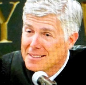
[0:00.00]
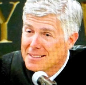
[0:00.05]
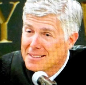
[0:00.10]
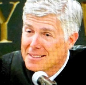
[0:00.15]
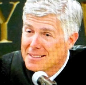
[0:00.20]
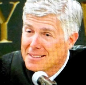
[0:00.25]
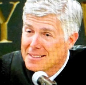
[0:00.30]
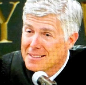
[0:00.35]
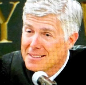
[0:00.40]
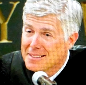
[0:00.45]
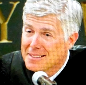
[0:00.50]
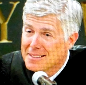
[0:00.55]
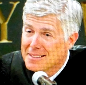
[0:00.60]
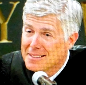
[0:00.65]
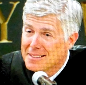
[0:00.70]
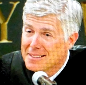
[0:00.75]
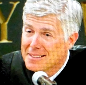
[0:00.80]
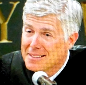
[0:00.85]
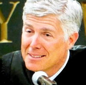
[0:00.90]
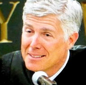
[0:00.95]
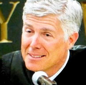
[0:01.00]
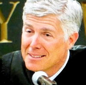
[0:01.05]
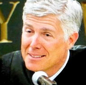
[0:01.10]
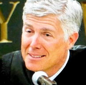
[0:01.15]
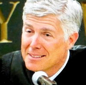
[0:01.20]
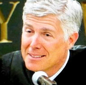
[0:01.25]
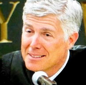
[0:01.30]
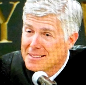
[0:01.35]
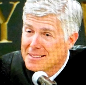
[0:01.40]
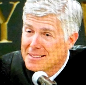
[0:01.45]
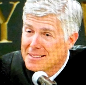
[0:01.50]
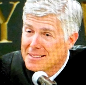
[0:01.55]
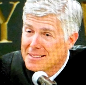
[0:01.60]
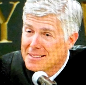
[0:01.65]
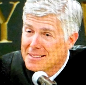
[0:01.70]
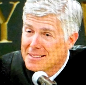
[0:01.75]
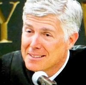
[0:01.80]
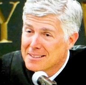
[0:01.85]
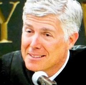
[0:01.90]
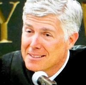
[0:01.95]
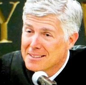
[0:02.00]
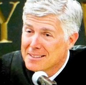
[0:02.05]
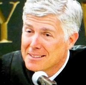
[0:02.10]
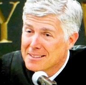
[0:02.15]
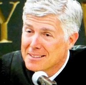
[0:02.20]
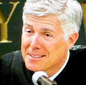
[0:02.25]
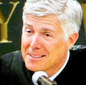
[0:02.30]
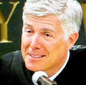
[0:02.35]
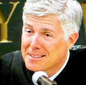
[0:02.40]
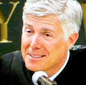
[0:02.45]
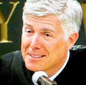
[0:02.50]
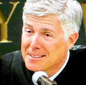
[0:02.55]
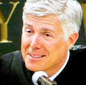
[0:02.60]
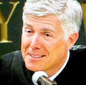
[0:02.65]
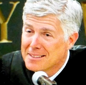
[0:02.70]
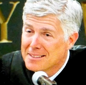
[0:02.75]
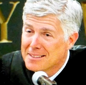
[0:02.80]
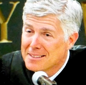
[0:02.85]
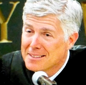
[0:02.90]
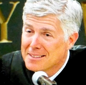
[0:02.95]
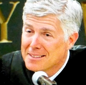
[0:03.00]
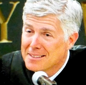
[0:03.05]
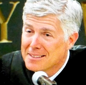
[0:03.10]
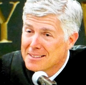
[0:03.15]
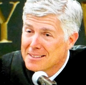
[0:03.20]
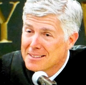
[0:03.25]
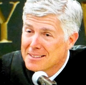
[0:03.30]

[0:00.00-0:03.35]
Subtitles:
No one is speaking in this clip.